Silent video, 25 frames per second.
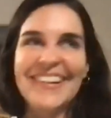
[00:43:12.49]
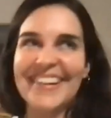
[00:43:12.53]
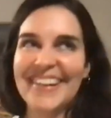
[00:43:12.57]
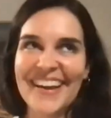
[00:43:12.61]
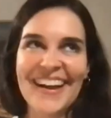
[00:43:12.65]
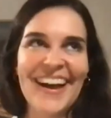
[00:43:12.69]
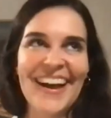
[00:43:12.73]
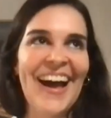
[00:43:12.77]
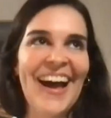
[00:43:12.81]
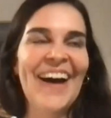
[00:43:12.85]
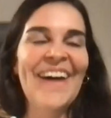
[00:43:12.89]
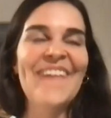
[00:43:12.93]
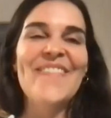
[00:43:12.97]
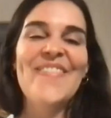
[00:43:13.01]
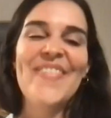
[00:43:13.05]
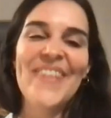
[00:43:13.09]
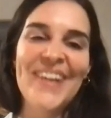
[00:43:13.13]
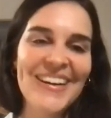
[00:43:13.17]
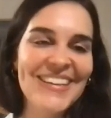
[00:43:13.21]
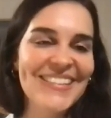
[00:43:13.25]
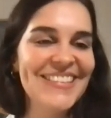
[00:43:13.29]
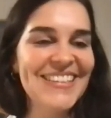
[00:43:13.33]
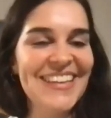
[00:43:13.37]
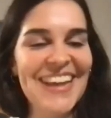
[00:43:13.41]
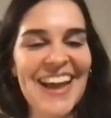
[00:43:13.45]

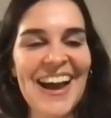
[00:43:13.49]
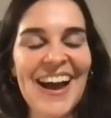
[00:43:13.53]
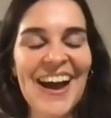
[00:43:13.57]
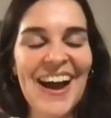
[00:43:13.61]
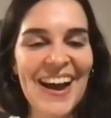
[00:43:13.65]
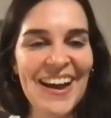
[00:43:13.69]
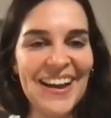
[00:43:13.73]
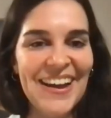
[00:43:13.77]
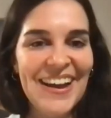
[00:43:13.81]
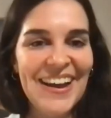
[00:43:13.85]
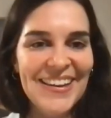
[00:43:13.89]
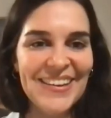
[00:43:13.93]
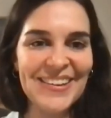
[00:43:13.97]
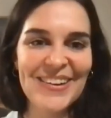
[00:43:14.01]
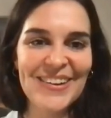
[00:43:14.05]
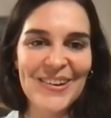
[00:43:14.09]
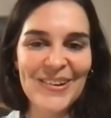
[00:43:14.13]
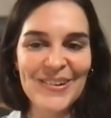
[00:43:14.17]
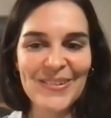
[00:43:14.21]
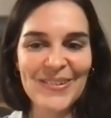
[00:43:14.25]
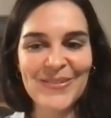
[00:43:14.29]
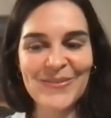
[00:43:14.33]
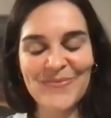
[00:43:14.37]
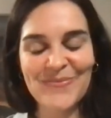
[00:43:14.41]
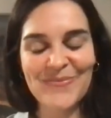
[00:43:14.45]
But yeah,
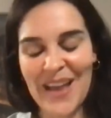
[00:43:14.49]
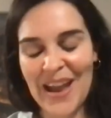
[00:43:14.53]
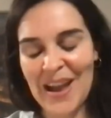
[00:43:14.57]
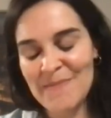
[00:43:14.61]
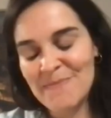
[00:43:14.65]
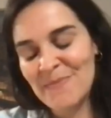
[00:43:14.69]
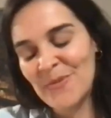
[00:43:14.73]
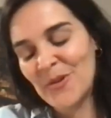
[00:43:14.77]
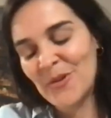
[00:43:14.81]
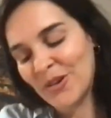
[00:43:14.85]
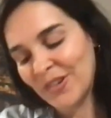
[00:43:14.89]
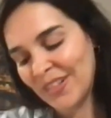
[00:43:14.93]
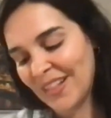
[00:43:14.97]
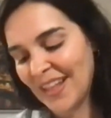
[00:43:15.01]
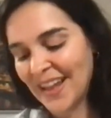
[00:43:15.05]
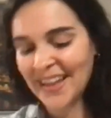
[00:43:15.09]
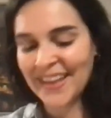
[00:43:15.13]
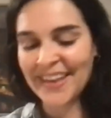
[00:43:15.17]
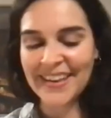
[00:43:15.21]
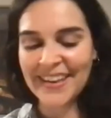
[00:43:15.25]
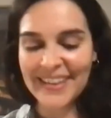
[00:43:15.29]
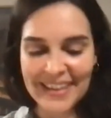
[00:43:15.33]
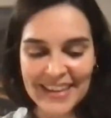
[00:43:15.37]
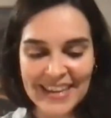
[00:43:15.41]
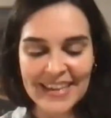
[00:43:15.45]
I'm more like
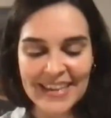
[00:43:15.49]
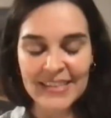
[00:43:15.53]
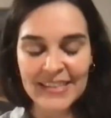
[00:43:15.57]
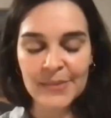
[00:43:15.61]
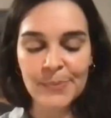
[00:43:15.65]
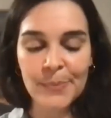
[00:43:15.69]
at ease.